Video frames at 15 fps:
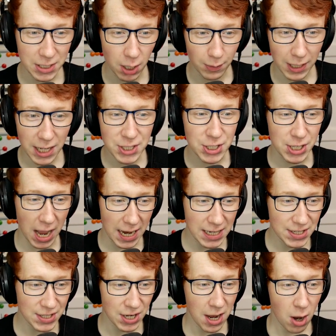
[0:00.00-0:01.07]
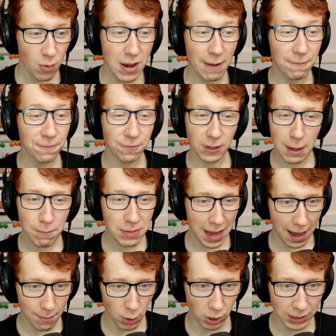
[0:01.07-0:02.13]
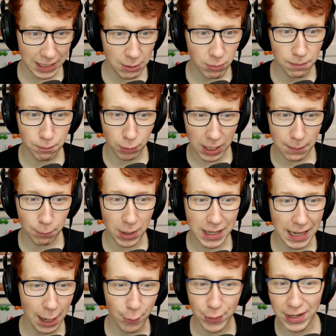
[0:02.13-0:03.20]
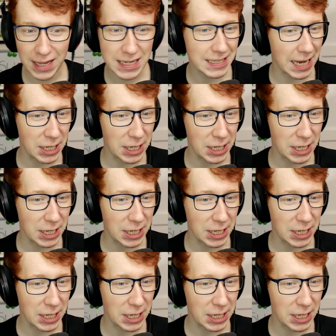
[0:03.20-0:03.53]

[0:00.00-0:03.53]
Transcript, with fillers: Double Edge. Nice. We have Flip, the Him Lee with Brick Break, Air Release,